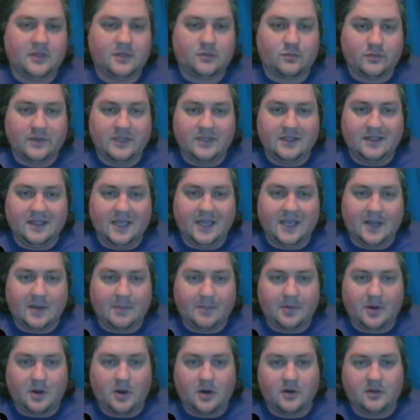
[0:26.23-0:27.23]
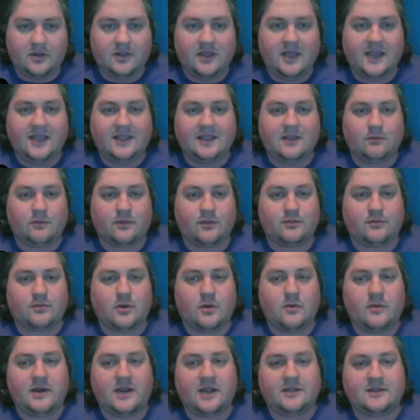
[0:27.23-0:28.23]
3-leg parlay that we're
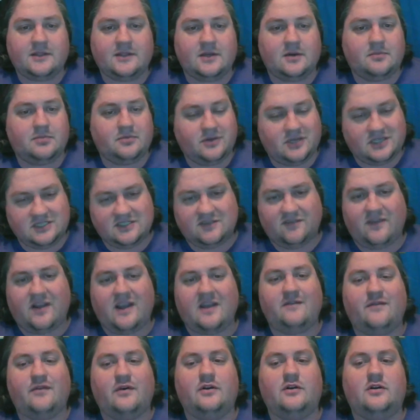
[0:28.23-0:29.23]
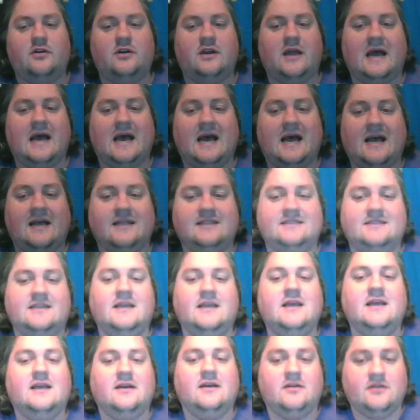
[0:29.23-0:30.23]
throwing out there, plus 500 odds.
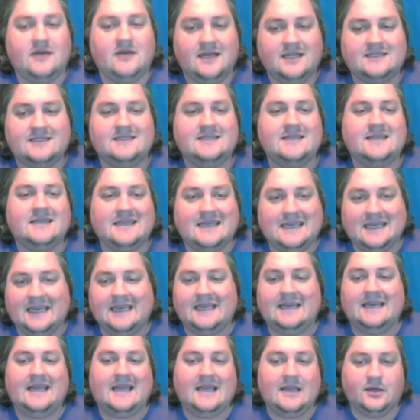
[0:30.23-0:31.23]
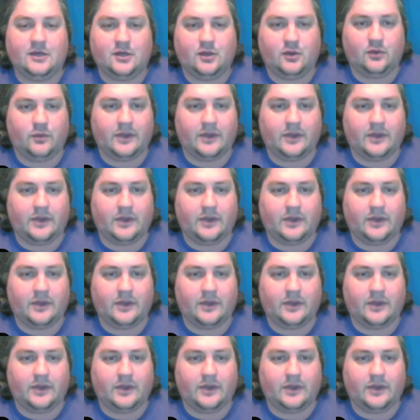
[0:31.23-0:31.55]
Let's get into